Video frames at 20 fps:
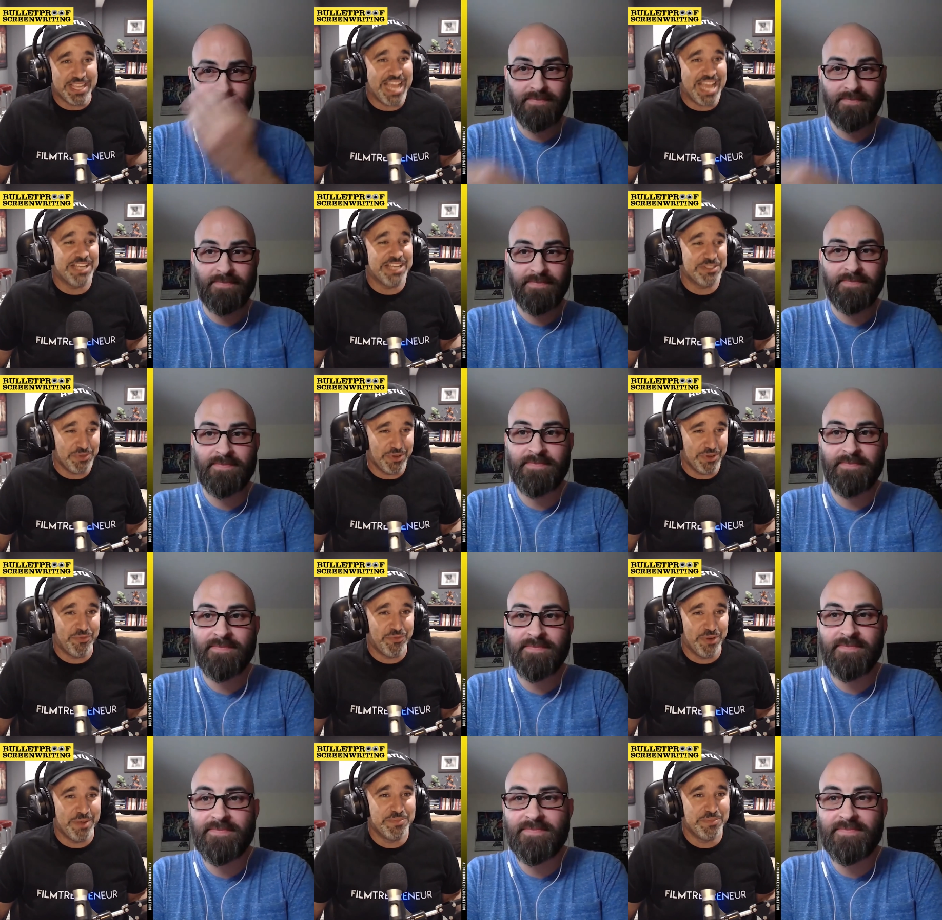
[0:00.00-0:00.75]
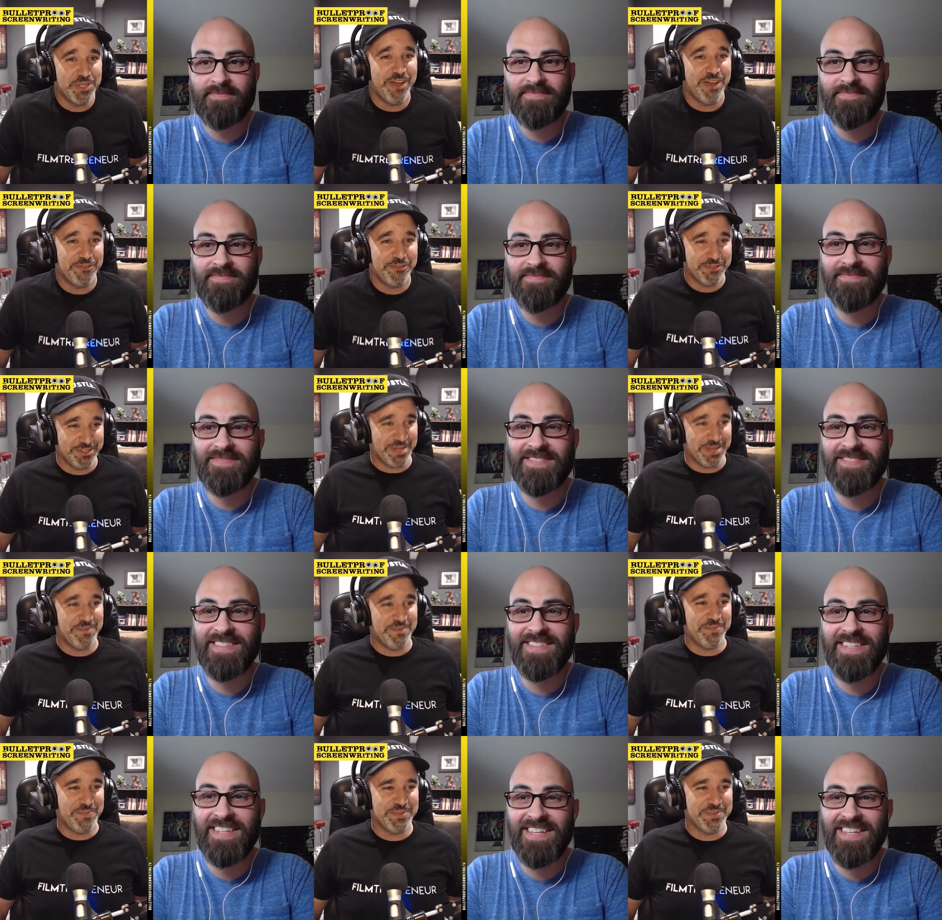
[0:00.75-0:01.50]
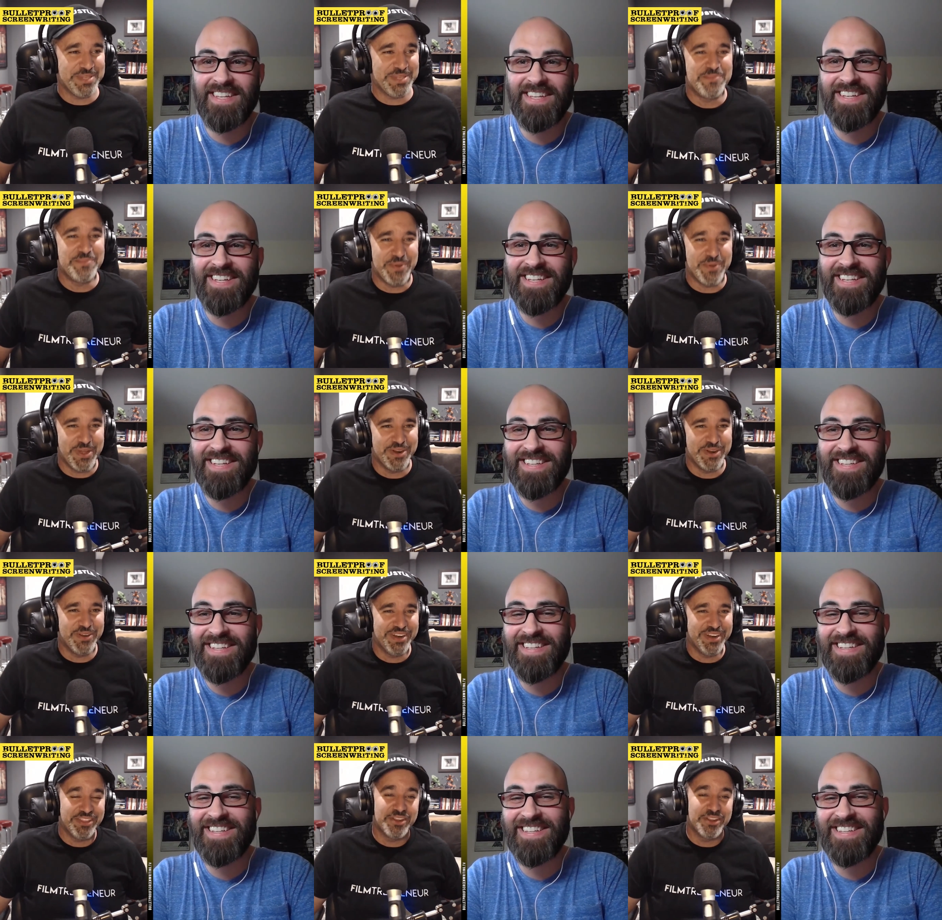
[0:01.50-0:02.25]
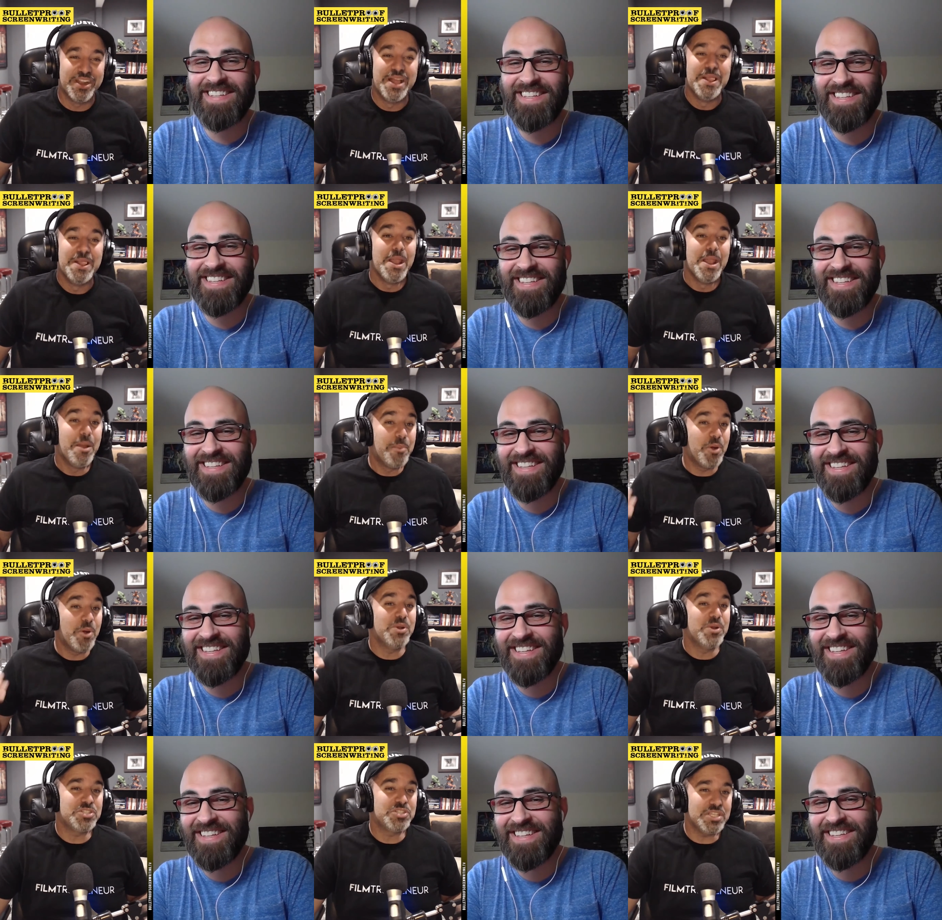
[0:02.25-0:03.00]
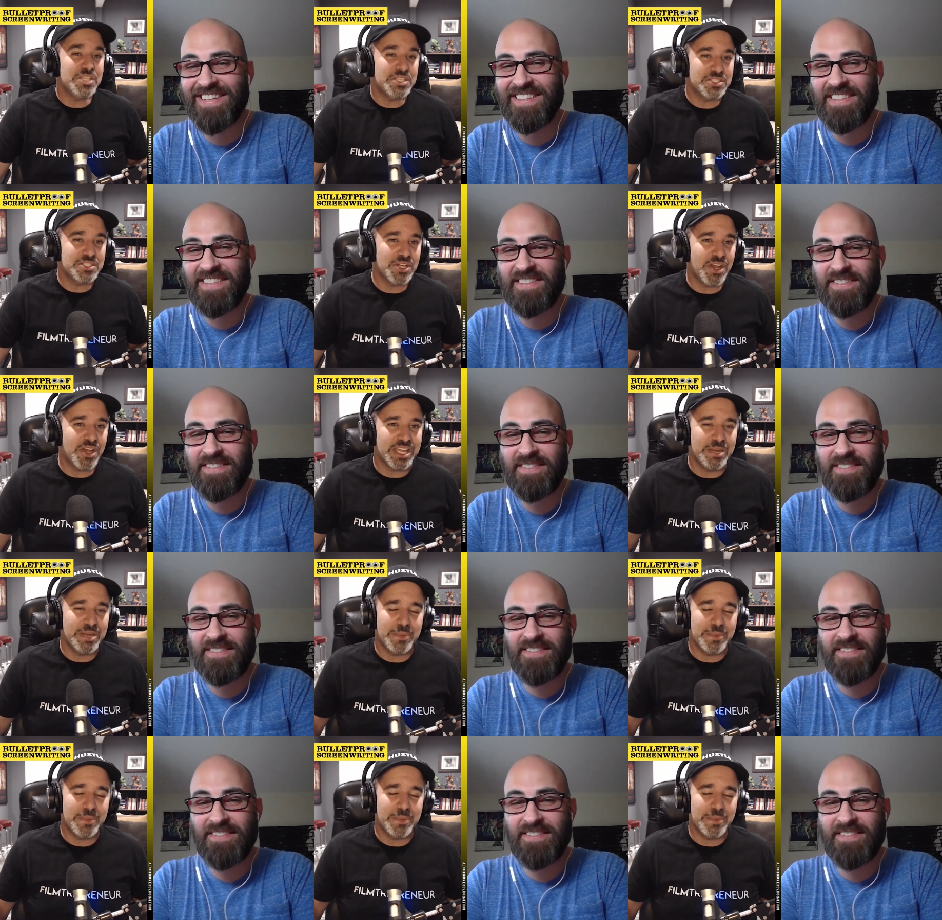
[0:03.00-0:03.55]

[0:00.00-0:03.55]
Speaker 1: has to have rubbed off some point or another. But when she's talking